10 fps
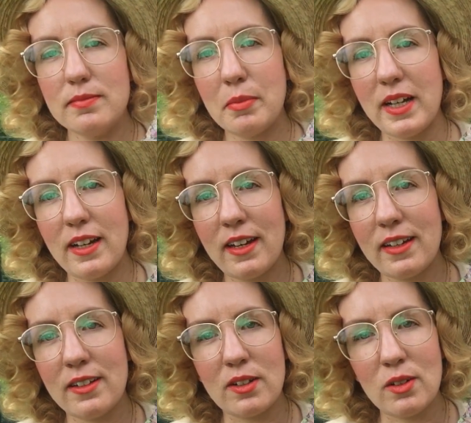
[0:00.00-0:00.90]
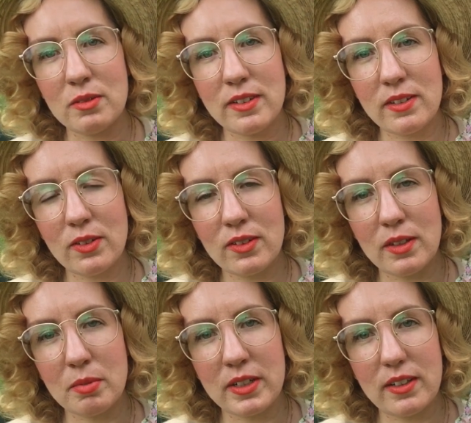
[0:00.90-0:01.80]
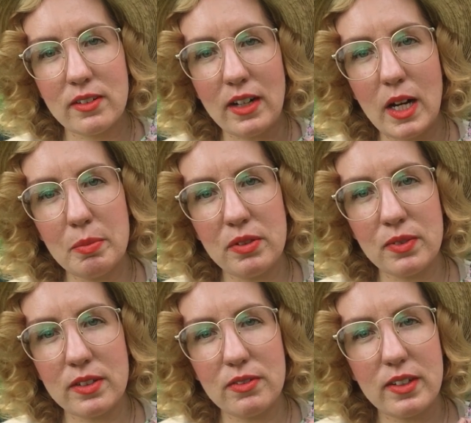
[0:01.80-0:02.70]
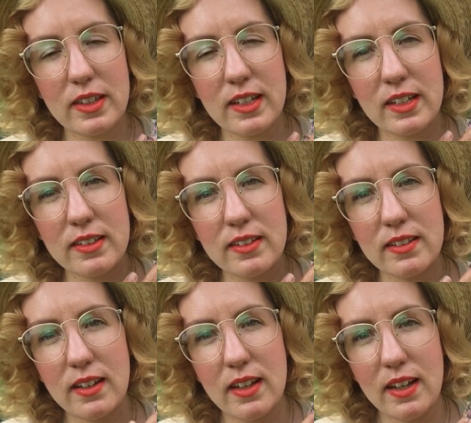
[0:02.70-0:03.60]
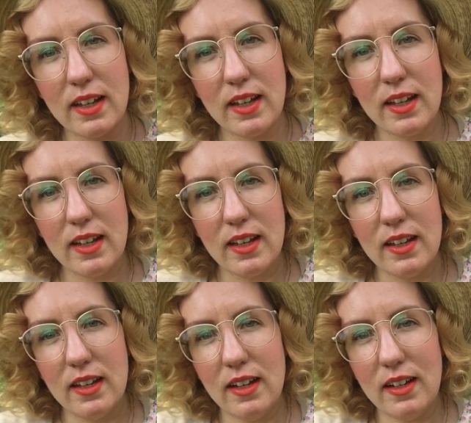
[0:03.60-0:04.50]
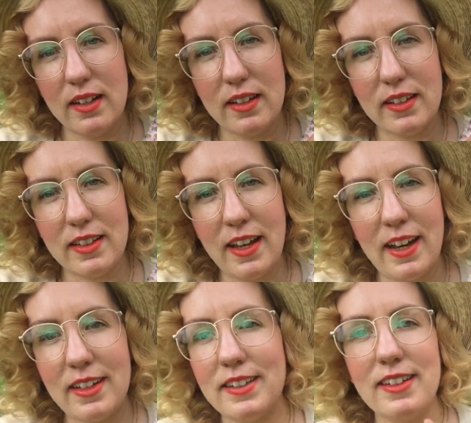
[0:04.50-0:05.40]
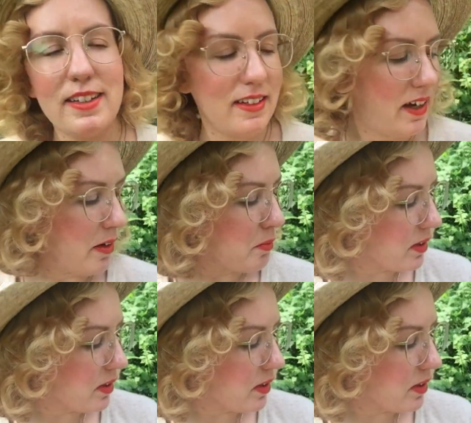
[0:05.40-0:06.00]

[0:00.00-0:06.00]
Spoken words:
but I can always use Liberty scraps for different things. Yeah, I'm